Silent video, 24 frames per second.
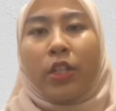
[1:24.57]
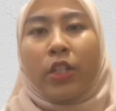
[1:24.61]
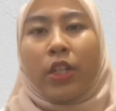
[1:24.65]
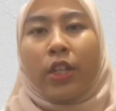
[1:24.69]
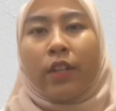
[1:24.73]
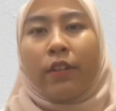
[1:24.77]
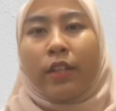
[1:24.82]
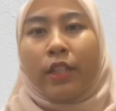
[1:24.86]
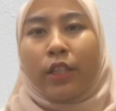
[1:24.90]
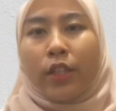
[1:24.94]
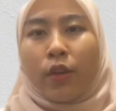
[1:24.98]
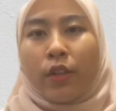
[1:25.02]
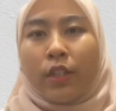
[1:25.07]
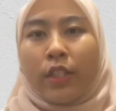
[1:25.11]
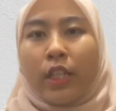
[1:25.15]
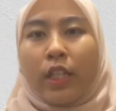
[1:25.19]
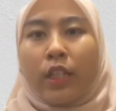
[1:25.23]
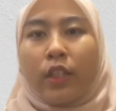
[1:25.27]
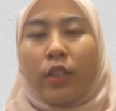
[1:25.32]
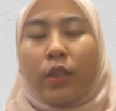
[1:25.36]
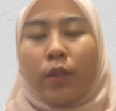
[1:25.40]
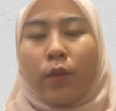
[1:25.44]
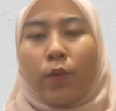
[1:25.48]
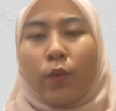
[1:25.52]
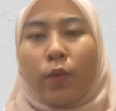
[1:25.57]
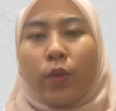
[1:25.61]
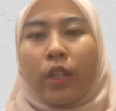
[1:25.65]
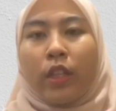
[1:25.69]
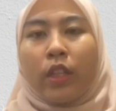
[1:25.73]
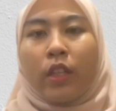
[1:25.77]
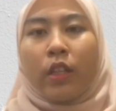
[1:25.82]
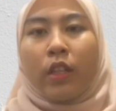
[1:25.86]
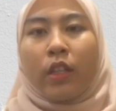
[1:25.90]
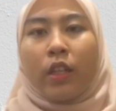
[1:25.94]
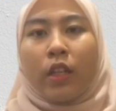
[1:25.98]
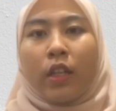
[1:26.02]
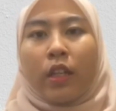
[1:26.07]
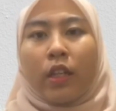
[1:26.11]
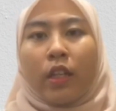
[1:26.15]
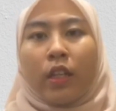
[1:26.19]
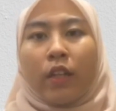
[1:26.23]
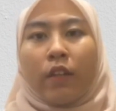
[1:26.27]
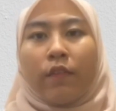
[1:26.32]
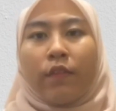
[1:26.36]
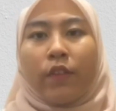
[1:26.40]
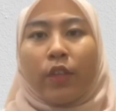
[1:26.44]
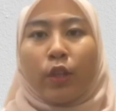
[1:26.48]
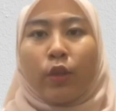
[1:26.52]
resources with
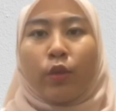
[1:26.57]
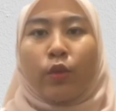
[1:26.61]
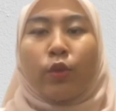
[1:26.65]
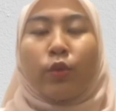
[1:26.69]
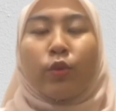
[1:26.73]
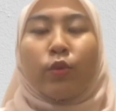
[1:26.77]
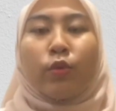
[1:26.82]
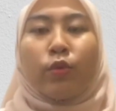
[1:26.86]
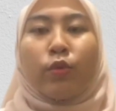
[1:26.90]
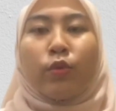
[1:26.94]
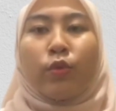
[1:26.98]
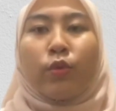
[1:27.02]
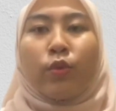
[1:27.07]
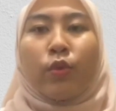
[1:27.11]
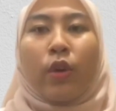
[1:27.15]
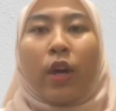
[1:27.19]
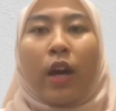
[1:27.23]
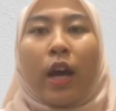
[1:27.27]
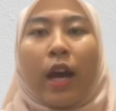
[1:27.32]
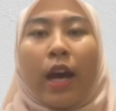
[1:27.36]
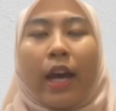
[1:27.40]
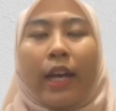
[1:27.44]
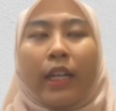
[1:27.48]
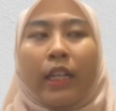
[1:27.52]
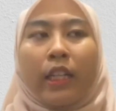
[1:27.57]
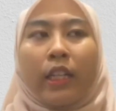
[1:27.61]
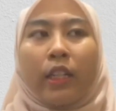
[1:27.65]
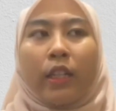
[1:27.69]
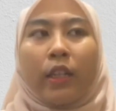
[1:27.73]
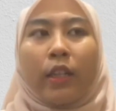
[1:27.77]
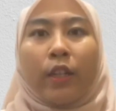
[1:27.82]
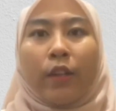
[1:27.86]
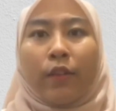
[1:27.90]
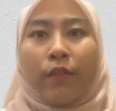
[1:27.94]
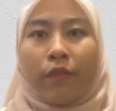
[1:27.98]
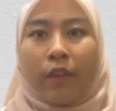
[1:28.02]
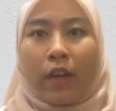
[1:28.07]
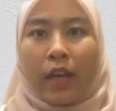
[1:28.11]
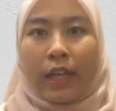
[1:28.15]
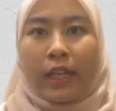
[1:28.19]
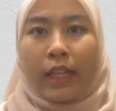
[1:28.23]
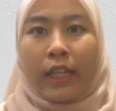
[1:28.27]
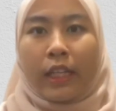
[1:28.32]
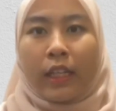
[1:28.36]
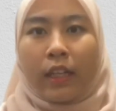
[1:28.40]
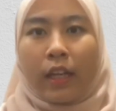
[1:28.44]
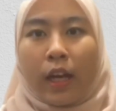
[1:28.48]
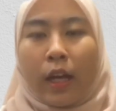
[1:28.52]
a view to
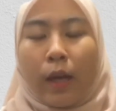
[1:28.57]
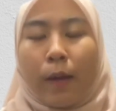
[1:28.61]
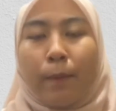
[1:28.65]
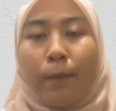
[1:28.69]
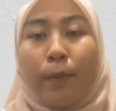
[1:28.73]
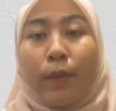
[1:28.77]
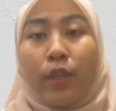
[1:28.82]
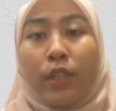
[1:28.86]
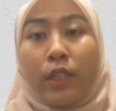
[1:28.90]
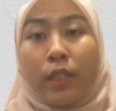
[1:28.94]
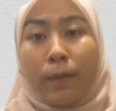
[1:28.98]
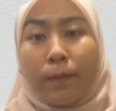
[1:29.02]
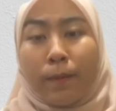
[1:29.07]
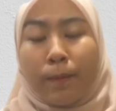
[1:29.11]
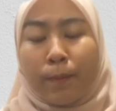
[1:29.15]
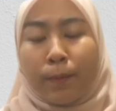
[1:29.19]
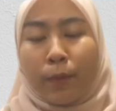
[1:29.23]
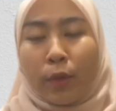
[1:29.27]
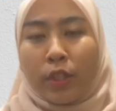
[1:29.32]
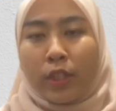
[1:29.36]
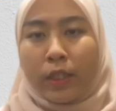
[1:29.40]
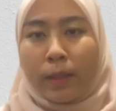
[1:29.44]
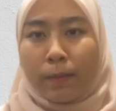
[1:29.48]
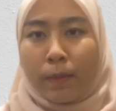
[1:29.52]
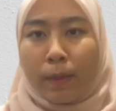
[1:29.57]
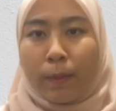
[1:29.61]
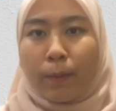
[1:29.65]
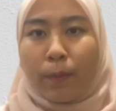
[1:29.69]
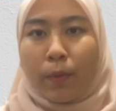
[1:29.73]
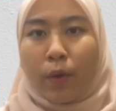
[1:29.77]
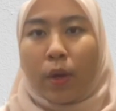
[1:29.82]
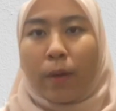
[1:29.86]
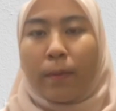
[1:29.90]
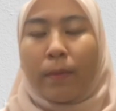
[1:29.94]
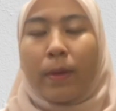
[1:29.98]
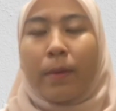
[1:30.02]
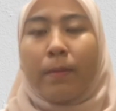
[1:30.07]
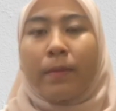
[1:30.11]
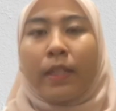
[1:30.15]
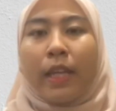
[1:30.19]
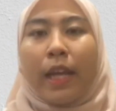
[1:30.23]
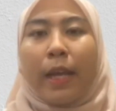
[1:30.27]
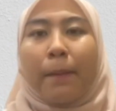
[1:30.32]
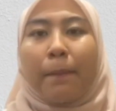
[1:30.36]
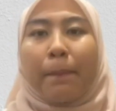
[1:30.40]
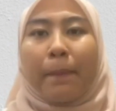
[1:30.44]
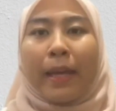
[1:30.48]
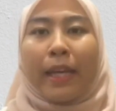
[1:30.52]
identifying possible
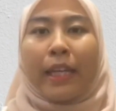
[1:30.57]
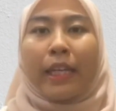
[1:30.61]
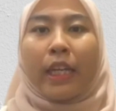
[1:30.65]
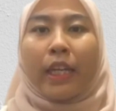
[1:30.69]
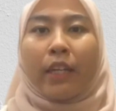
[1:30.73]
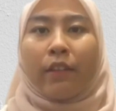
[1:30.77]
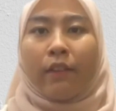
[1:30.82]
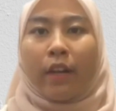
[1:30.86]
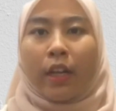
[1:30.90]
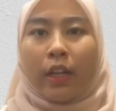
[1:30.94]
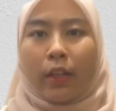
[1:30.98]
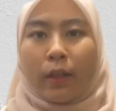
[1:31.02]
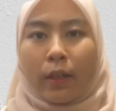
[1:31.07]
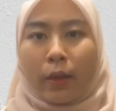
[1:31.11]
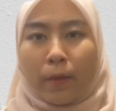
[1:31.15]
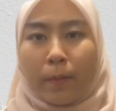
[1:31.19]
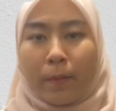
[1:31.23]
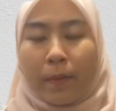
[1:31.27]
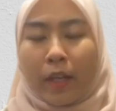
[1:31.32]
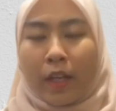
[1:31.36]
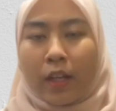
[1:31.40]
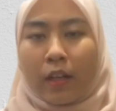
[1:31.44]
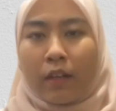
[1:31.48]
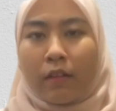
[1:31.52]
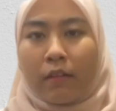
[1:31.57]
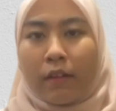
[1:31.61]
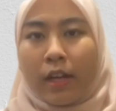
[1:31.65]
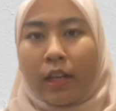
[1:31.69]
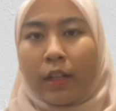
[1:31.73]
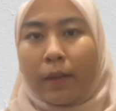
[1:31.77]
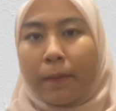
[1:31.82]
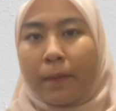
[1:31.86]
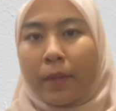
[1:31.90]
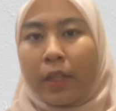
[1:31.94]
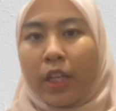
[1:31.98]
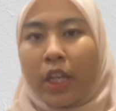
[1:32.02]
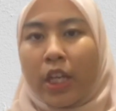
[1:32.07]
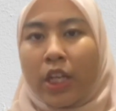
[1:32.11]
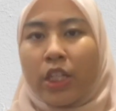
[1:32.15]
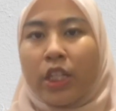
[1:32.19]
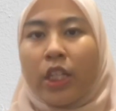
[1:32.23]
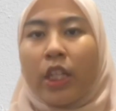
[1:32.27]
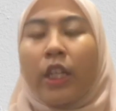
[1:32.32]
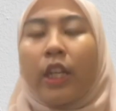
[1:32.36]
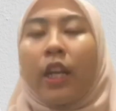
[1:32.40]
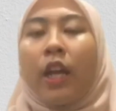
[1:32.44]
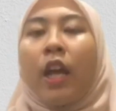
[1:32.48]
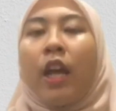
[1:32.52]
problems and making
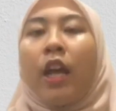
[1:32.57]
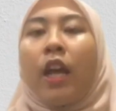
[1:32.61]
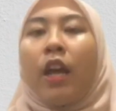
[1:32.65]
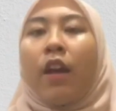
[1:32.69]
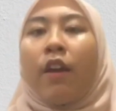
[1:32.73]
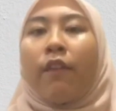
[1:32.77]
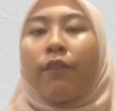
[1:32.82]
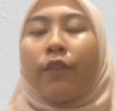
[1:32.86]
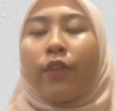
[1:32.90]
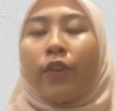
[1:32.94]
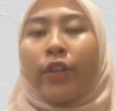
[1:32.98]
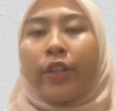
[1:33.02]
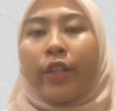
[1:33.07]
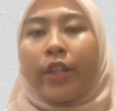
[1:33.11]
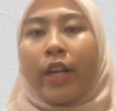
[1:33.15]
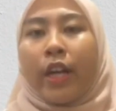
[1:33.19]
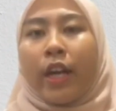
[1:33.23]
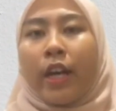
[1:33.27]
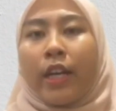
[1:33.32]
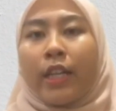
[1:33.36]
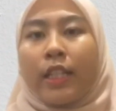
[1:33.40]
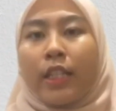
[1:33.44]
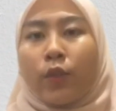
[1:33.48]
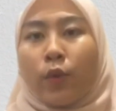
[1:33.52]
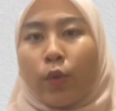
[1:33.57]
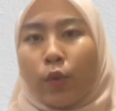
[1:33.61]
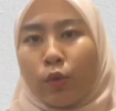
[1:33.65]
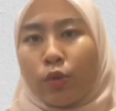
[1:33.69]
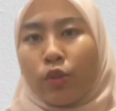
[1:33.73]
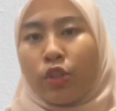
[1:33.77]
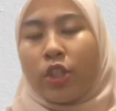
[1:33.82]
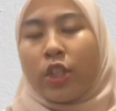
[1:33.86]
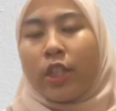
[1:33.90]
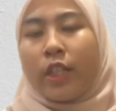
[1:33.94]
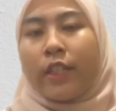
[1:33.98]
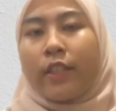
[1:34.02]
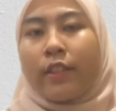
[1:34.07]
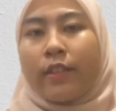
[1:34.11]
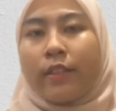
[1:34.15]
recommendation for their solution.